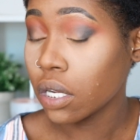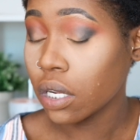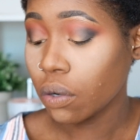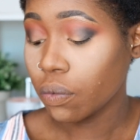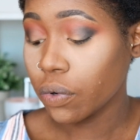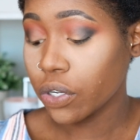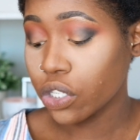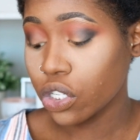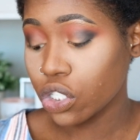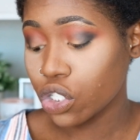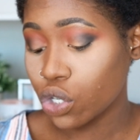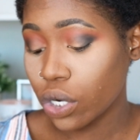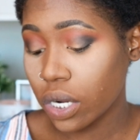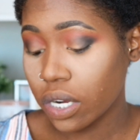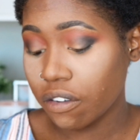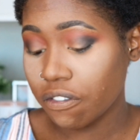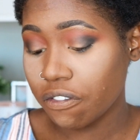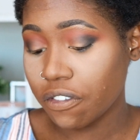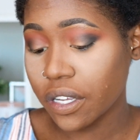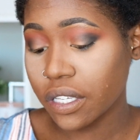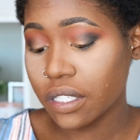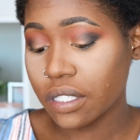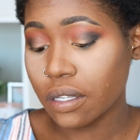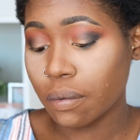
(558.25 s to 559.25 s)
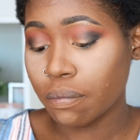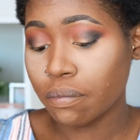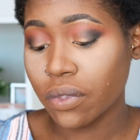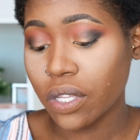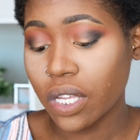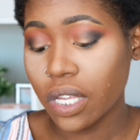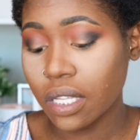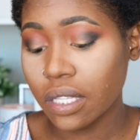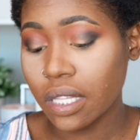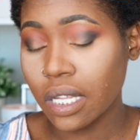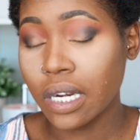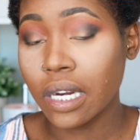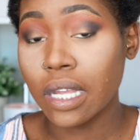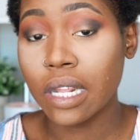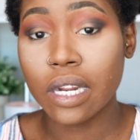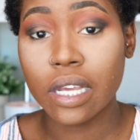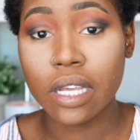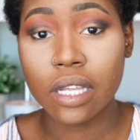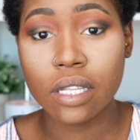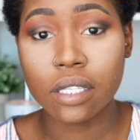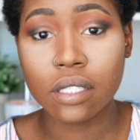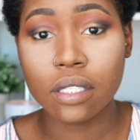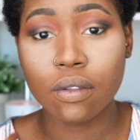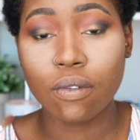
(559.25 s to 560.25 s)
when you're trying to fix something than it
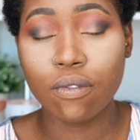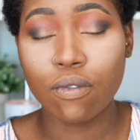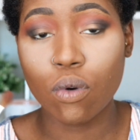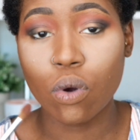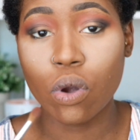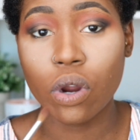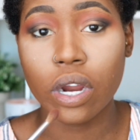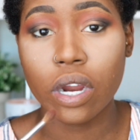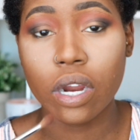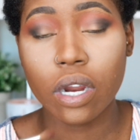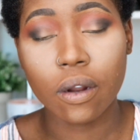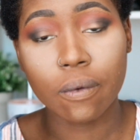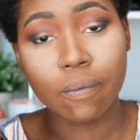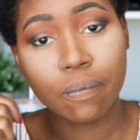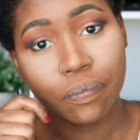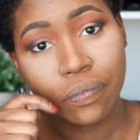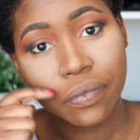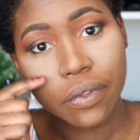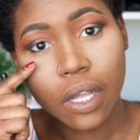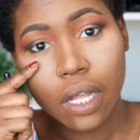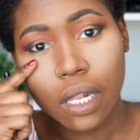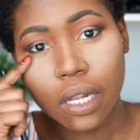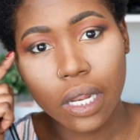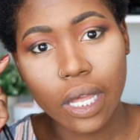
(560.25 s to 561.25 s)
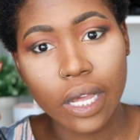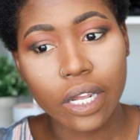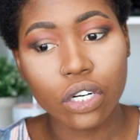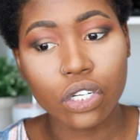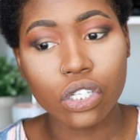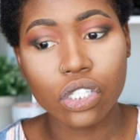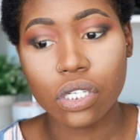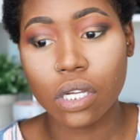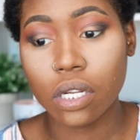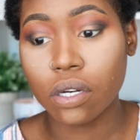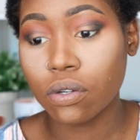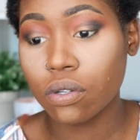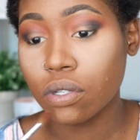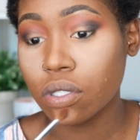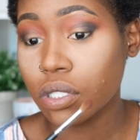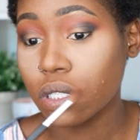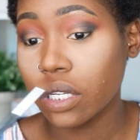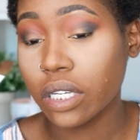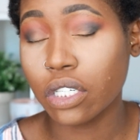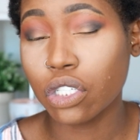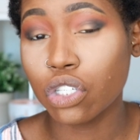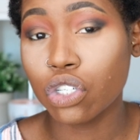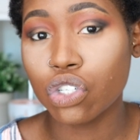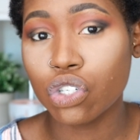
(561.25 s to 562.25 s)
is for lighter shadows,
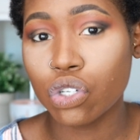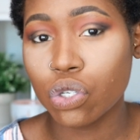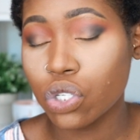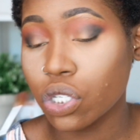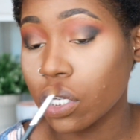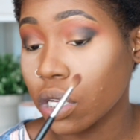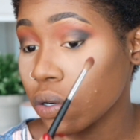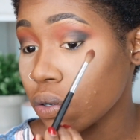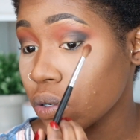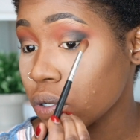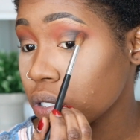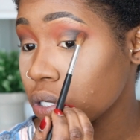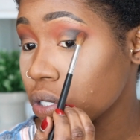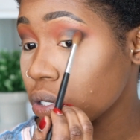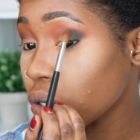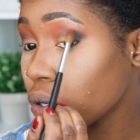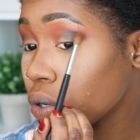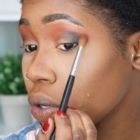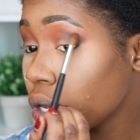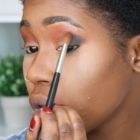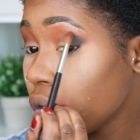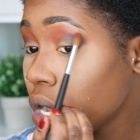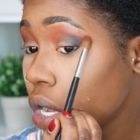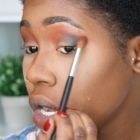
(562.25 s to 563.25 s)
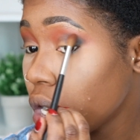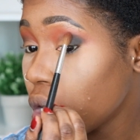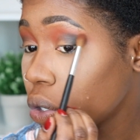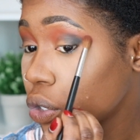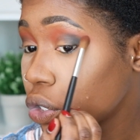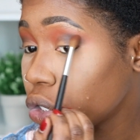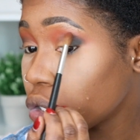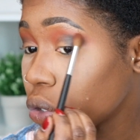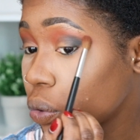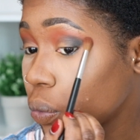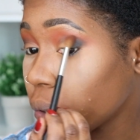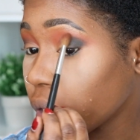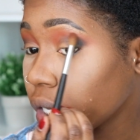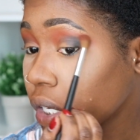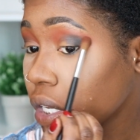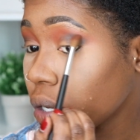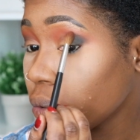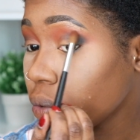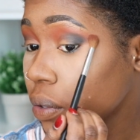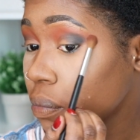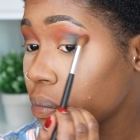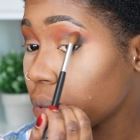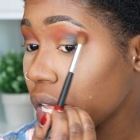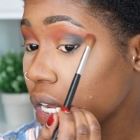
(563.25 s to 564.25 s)
like neutral shadows. So when you're working
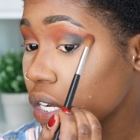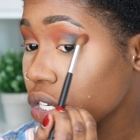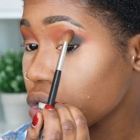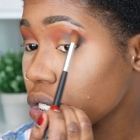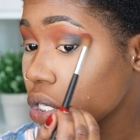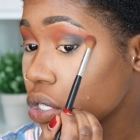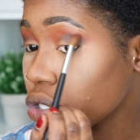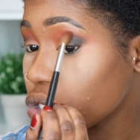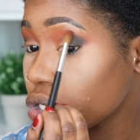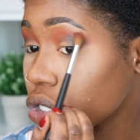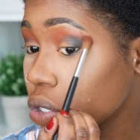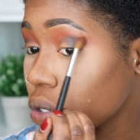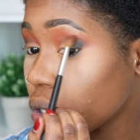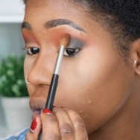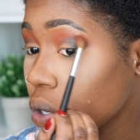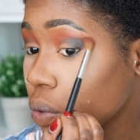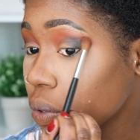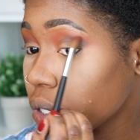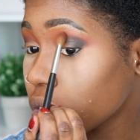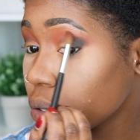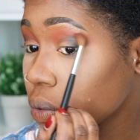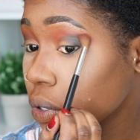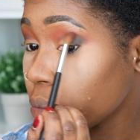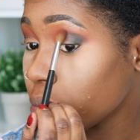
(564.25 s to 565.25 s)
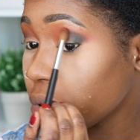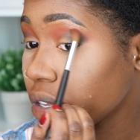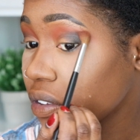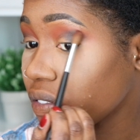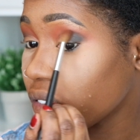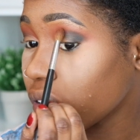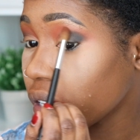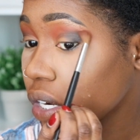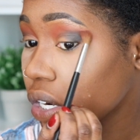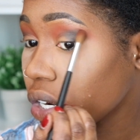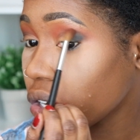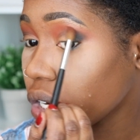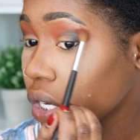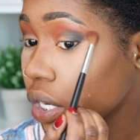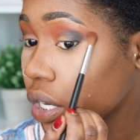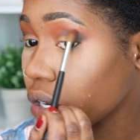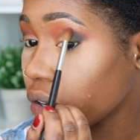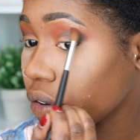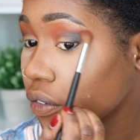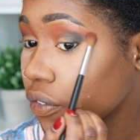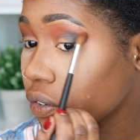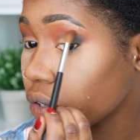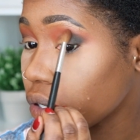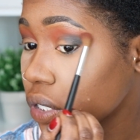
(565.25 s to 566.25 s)
with black shadows, you always want to be very
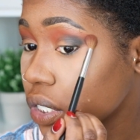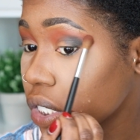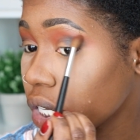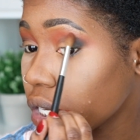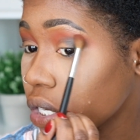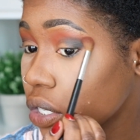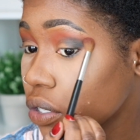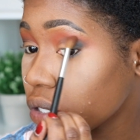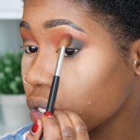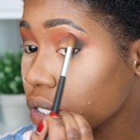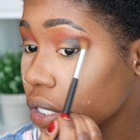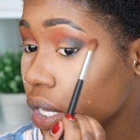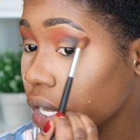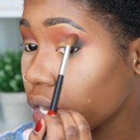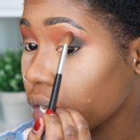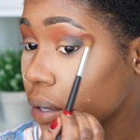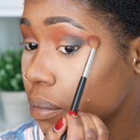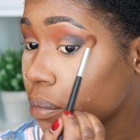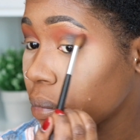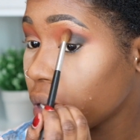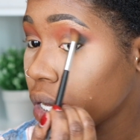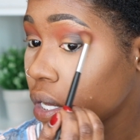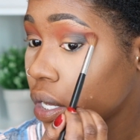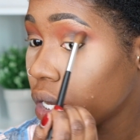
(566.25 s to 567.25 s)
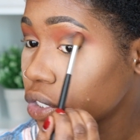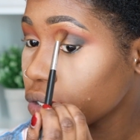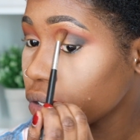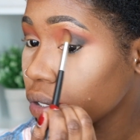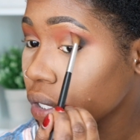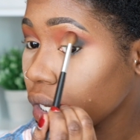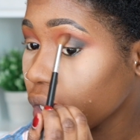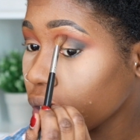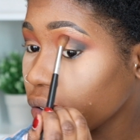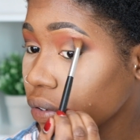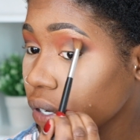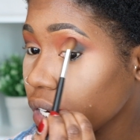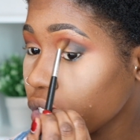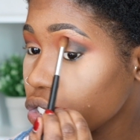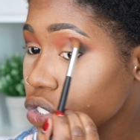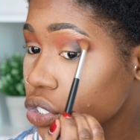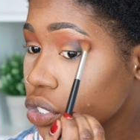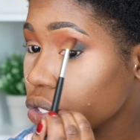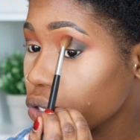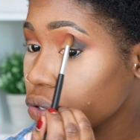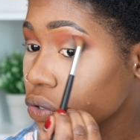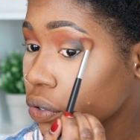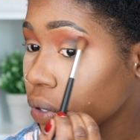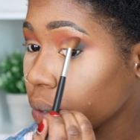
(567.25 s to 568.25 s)
careful. Take your time. Do not rush
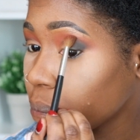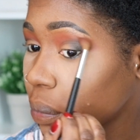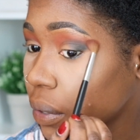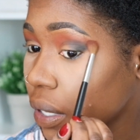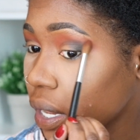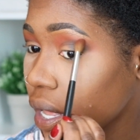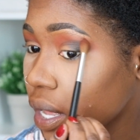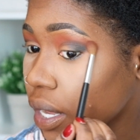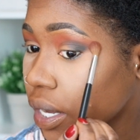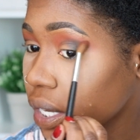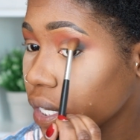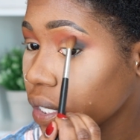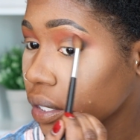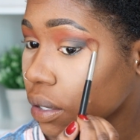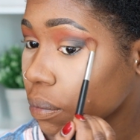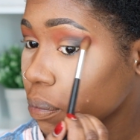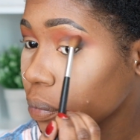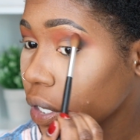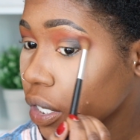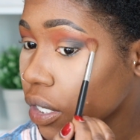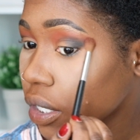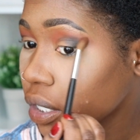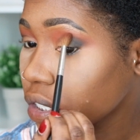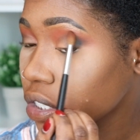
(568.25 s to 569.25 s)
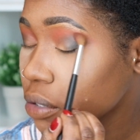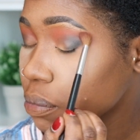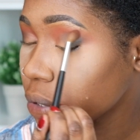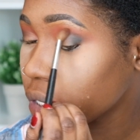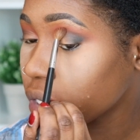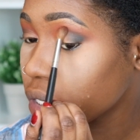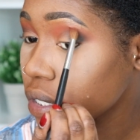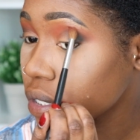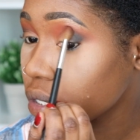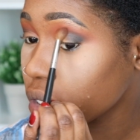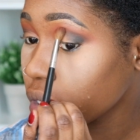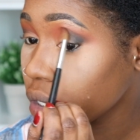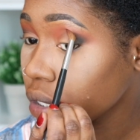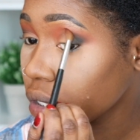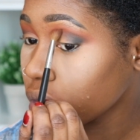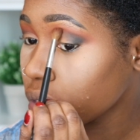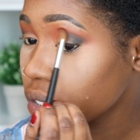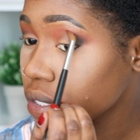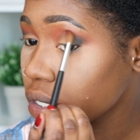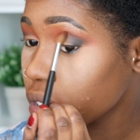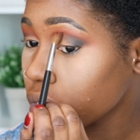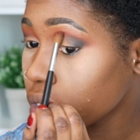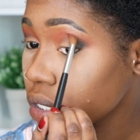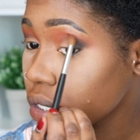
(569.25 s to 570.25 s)
through applying the product because
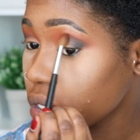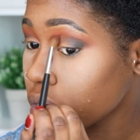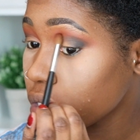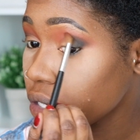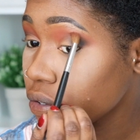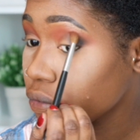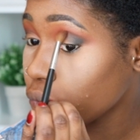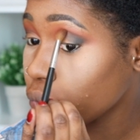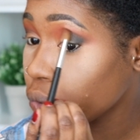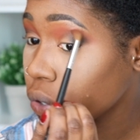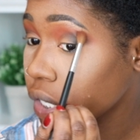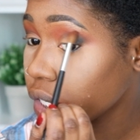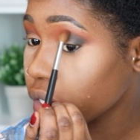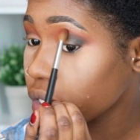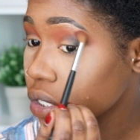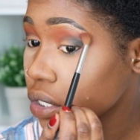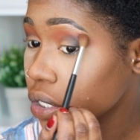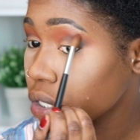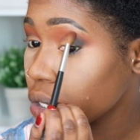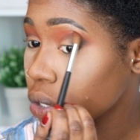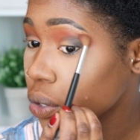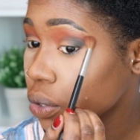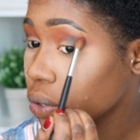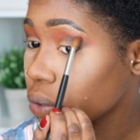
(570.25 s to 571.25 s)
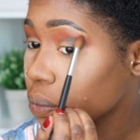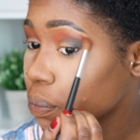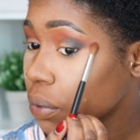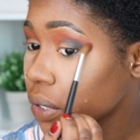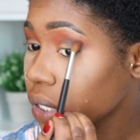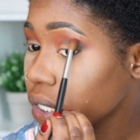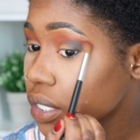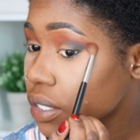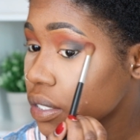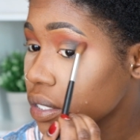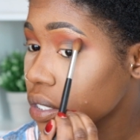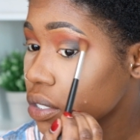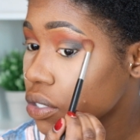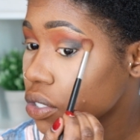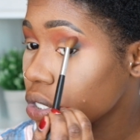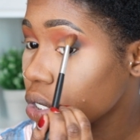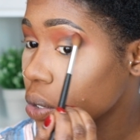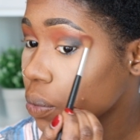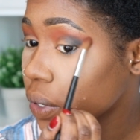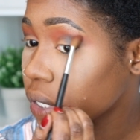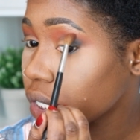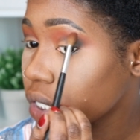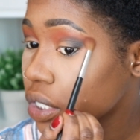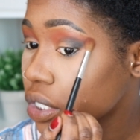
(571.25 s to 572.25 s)
it's easy for it to go to places you
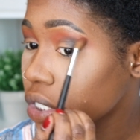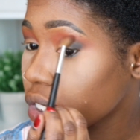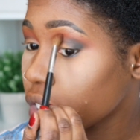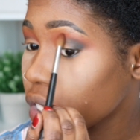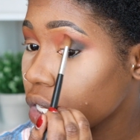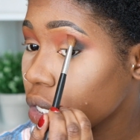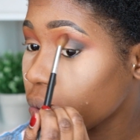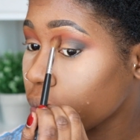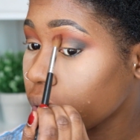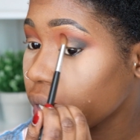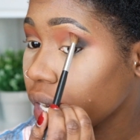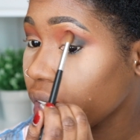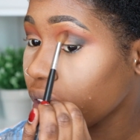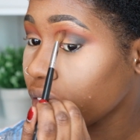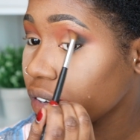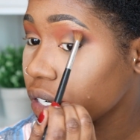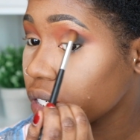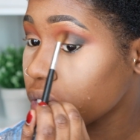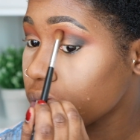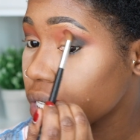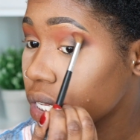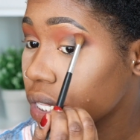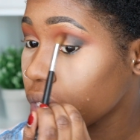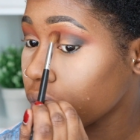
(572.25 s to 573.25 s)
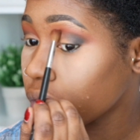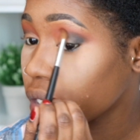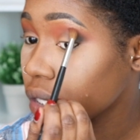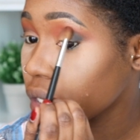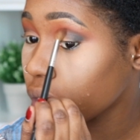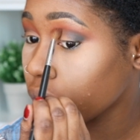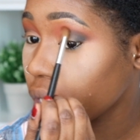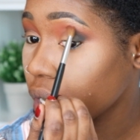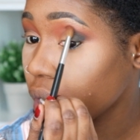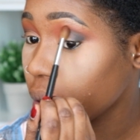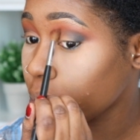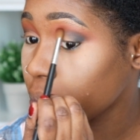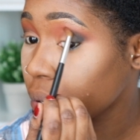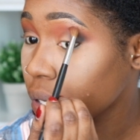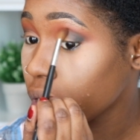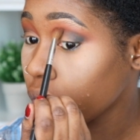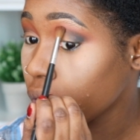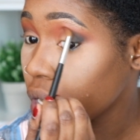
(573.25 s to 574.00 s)
don't want it to go, and having to clean that up